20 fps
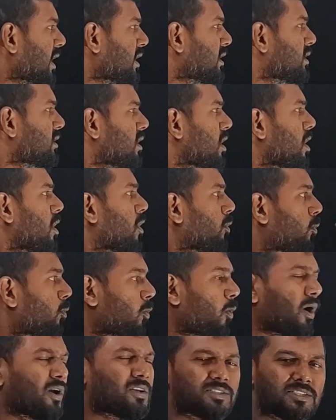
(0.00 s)
Then
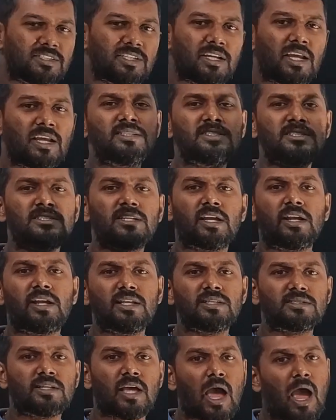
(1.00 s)
what change
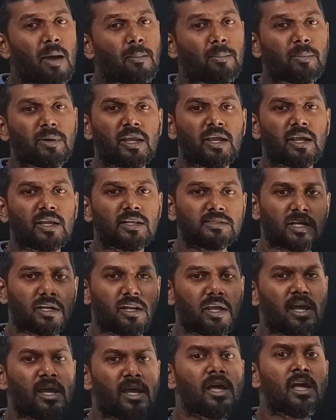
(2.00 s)
it is happening
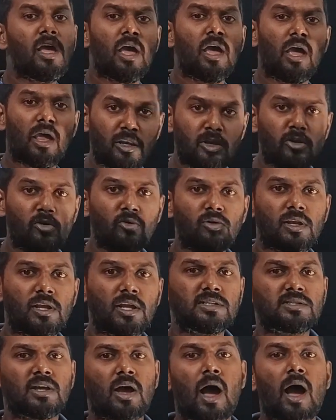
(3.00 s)
inside a
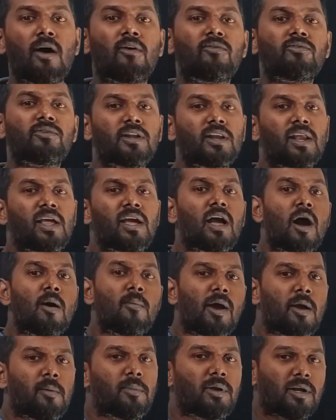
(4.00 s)
nucleus after a
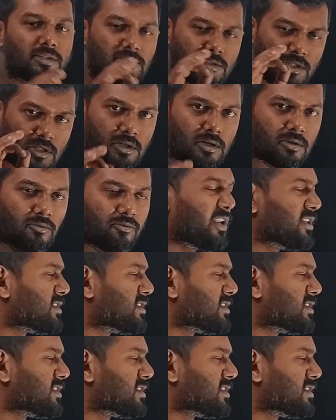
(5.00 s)
gamma emission?